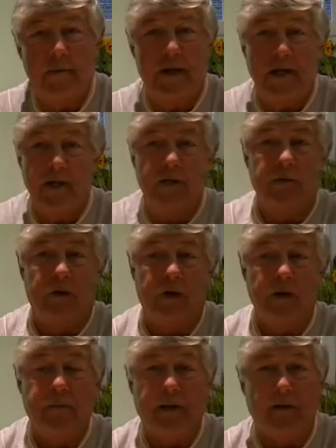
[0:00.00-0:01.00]
Because the better you
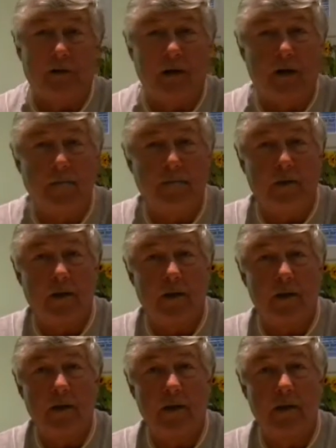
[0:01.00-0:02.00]
are, the better I can
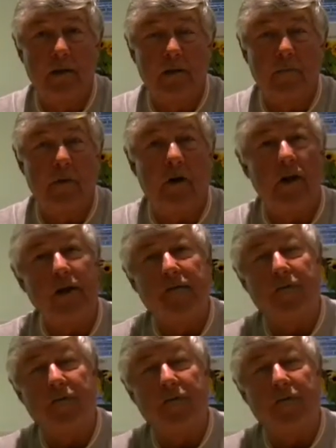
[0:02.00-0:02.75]
be. But I